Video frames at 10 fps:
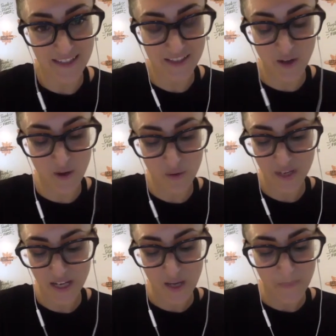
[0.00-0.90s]

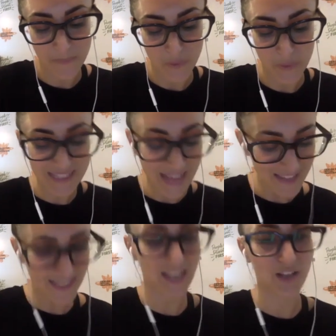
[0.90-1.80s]
so we
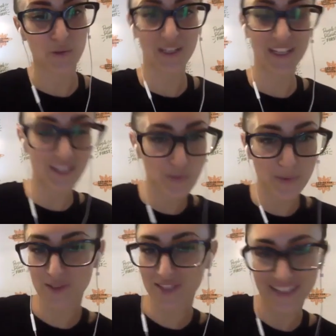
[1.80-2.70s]
sat down, each
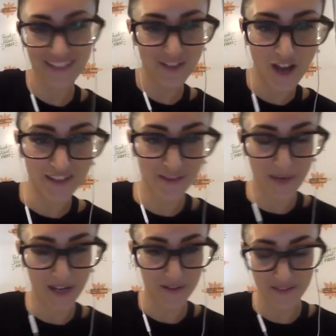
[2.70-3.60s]
person
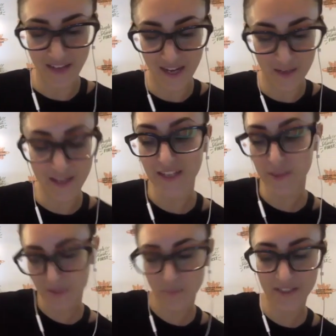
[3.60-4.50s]

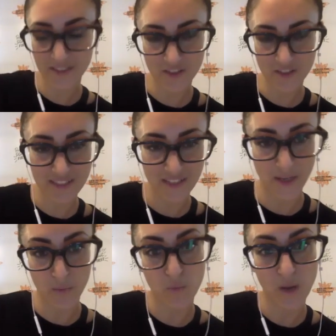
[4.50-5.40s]
went in a circle and said,
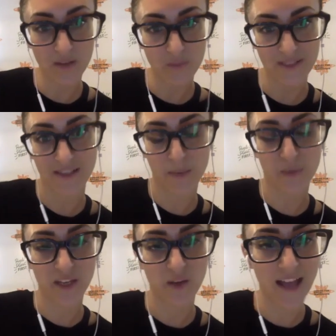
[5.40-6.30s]
okay, what was the
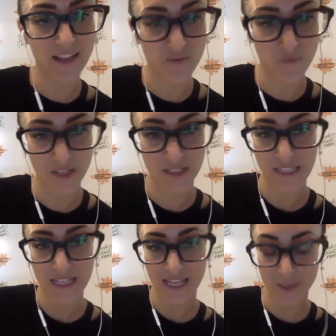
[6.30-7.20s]
number that you asked for?
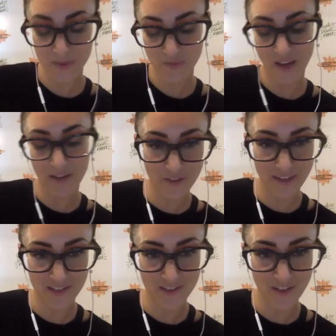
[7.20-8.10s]
And there was
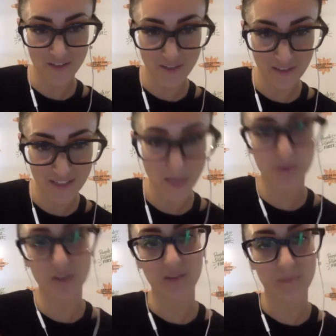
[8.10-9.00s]
$500,000 on the
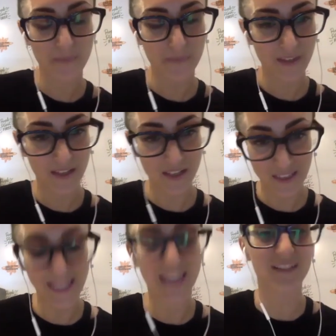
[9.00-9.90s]
table.
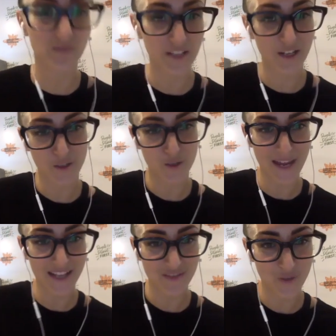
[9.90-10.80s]
Collectively, our group
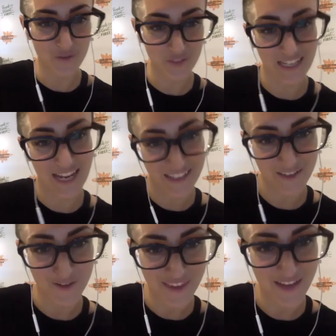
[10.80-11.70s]
asked for over
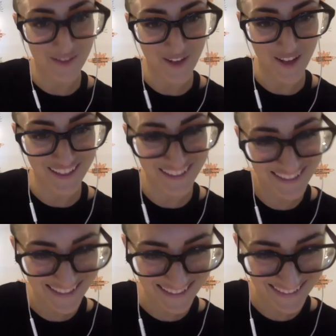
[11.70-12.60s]

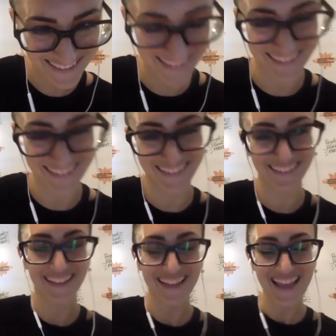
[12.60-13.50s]
$900,000.
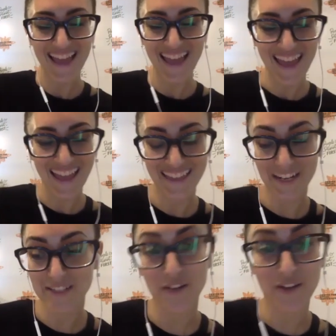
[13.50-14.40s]
And
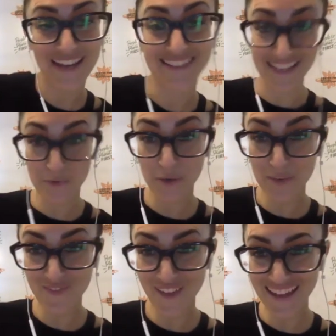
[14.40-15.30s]
then I was like, okay, is this when
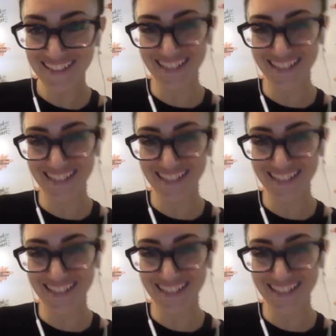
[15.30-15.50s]
we fight?